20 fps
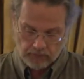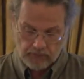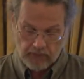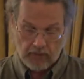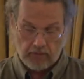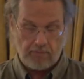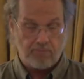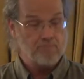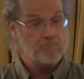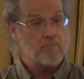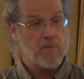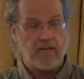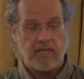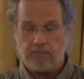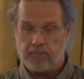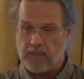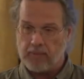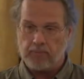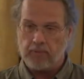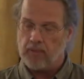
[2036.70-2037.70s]
Many
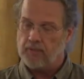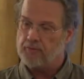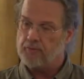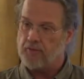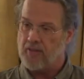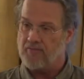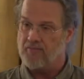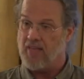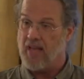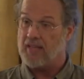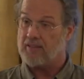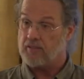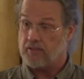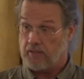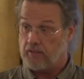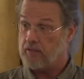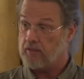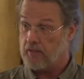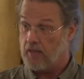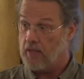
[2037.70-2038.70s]
people have said that
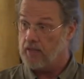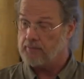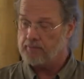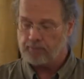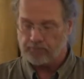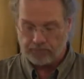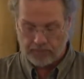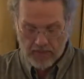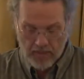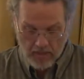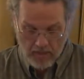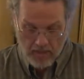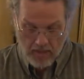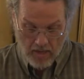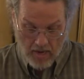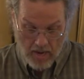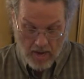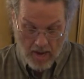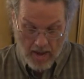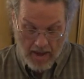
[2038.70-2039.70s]
since then.
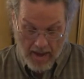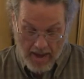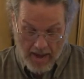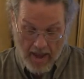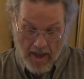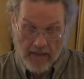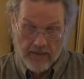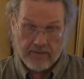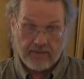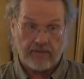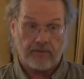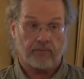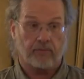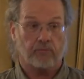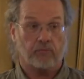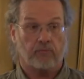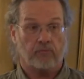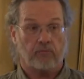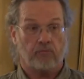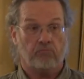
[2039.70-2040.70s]
And
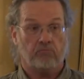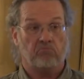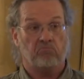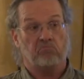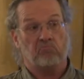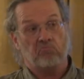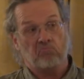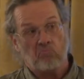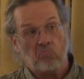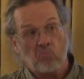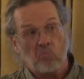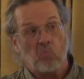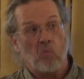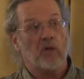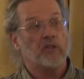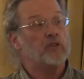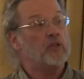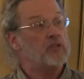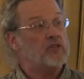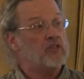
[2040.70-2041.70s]

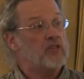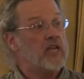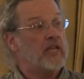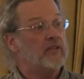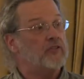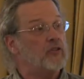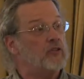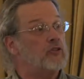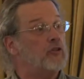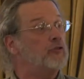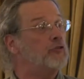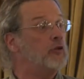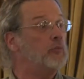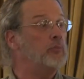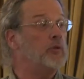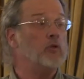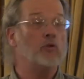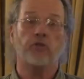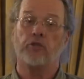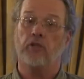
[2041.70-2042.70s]
one could say it's a
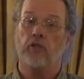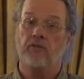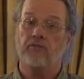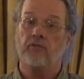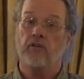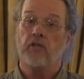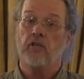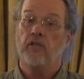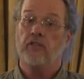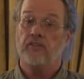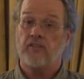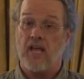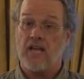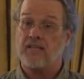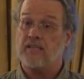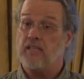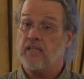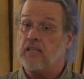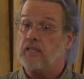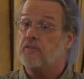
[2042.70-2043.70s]
distribution of
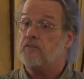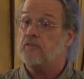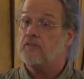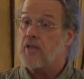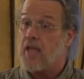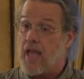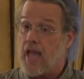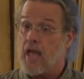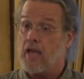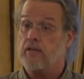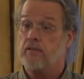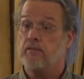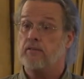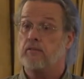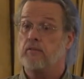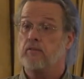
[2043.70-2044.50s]
techniques and